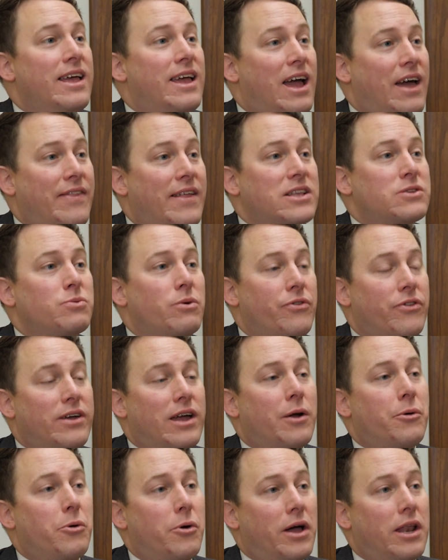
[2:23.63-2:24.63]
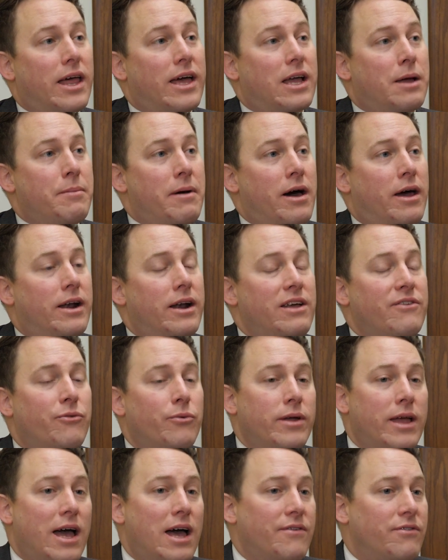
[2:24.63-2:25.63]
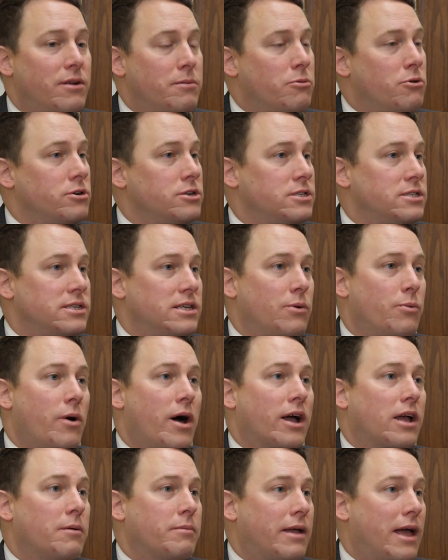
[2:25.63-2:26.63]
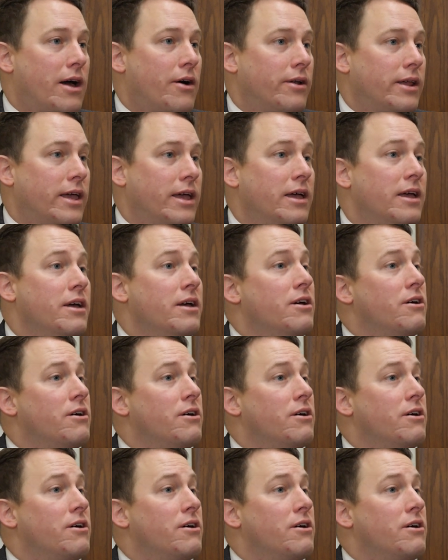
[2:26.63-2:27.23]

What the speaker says: And that's one thing I really like about it. If we have an emergency in Whatcom County,